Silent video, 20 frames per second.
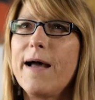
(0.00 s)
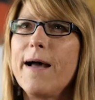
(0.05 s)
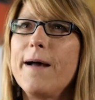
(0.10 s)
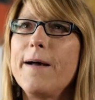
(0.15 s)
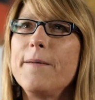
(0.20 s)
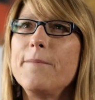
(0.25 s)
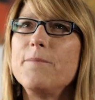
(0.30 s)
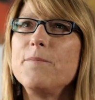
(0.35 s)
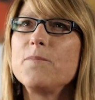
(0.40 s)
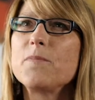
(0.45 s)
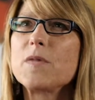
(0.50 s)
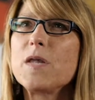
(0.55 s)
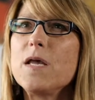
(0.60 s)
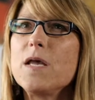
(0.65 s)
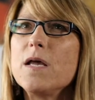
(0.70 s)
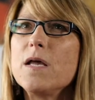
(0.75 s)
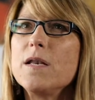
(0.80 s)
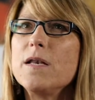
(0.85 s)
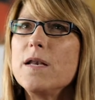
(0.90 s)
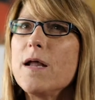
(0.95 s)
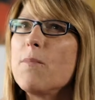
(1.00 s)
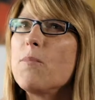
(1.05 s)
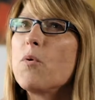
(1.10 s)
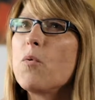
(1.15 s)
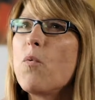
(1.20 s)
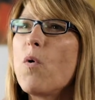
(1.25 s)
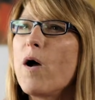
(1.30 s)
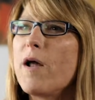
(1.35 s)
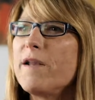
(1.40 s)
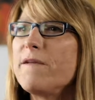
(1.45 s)
Um, Number
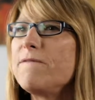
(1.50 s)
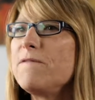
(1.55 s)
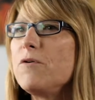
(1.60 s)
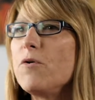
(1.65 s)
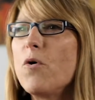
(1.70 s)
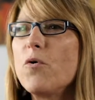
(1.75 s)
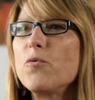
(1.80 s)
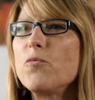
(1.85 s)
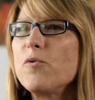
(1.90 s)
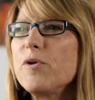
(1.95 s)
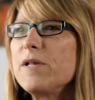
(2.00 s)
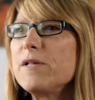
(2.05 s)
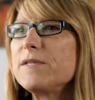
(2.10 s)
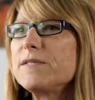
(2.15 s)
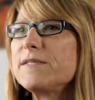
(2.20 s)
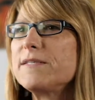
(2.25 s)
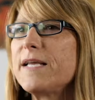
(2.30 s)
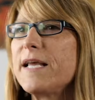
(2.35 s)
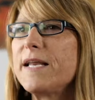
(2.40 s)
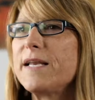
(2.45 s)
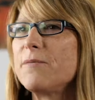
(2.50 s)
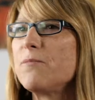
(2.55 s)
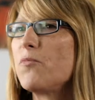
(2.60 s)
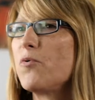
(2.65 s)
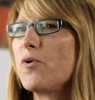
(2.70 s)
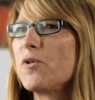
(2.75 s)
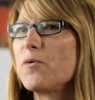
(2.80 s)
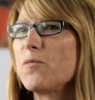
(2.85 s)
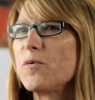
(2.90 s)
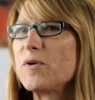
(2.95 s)
one, if you own real estate in
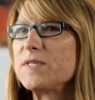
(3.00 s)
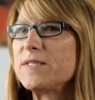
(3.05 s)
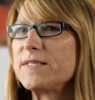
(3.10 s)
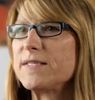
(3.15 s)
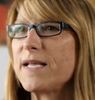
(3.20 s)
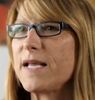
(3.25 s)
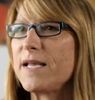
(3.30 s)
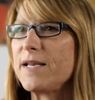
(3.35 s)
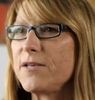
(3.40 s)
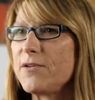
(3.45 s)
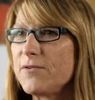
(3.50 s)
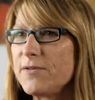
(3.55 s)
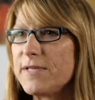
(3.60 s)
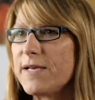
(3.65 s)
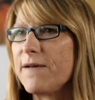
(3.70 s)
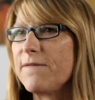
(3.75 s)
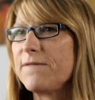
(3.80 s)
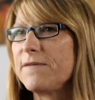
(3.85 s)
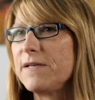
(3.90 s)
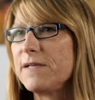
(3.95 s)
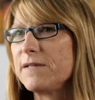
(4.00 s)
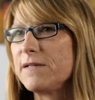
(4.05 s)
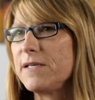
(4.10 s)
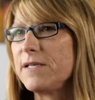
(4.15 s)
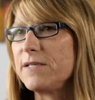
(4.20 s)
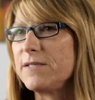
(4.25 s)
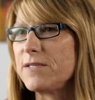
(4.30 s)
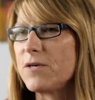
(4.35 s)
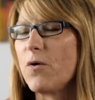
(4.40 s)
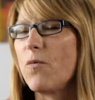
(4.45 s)
more than one state, you
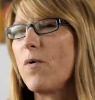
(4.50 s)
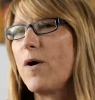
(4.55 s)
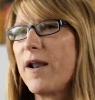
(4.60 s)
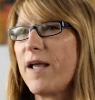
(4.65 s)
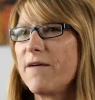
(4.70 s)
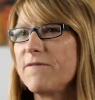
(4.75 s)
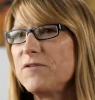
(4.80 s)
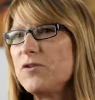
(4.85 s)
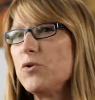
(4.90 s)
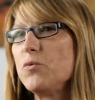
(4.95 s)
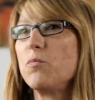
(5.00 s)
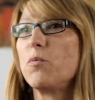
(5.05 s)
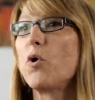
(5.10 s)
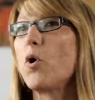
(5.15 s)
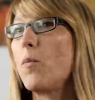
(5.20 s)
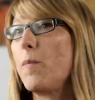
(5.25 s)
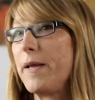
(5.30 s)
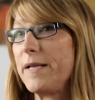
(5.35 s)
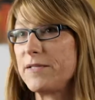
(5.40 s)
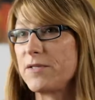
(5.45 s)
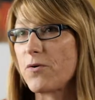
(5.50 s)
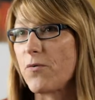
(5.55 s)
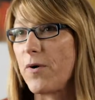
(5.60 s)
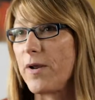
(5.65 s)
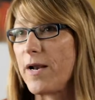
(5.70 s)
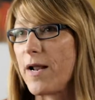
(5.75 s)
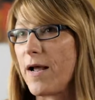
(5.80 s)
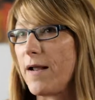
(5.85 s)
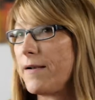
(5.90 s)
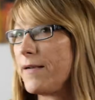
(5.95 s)
definitely don't want to have two probates
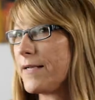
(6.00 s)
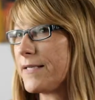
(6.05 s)
going on.